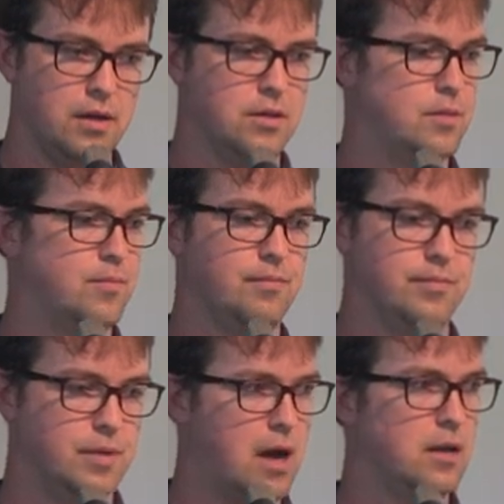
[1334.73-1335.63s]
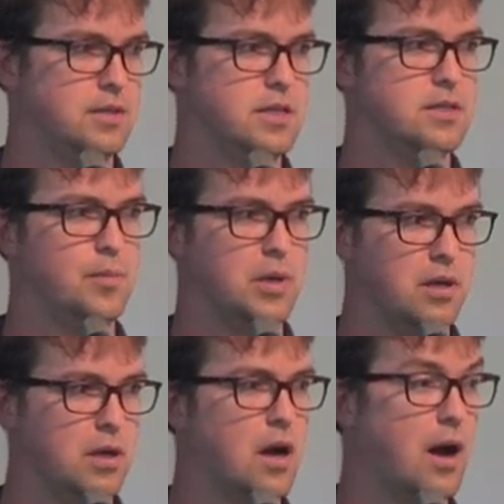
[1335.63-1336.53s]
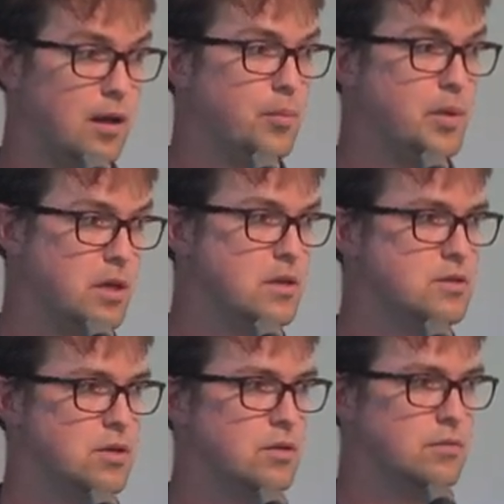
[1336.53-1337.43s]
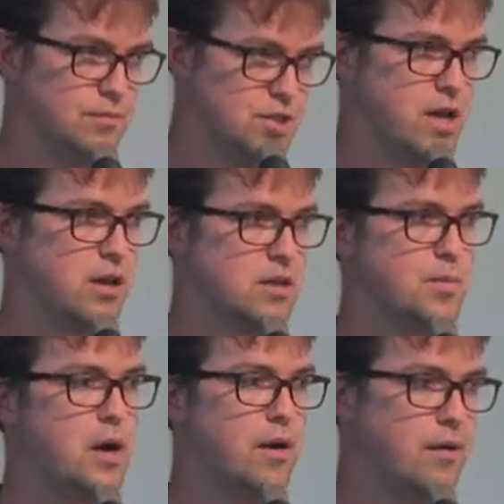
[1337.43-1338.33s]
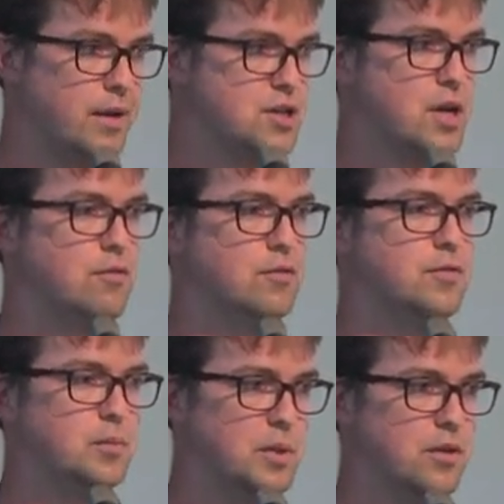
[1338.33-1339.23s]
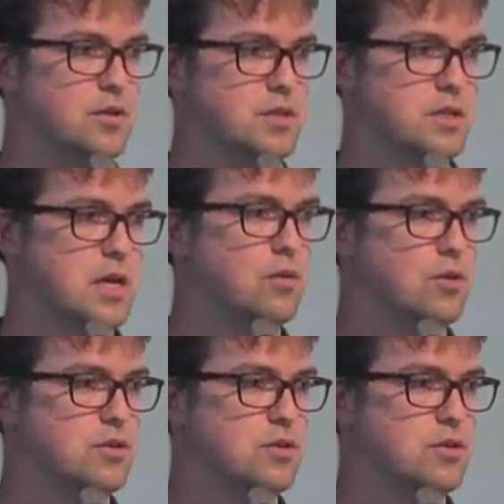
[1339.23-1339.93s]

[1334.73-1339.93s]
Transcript: it, ILDCP, ILP, so check expiry, check fulfillment, those things, I would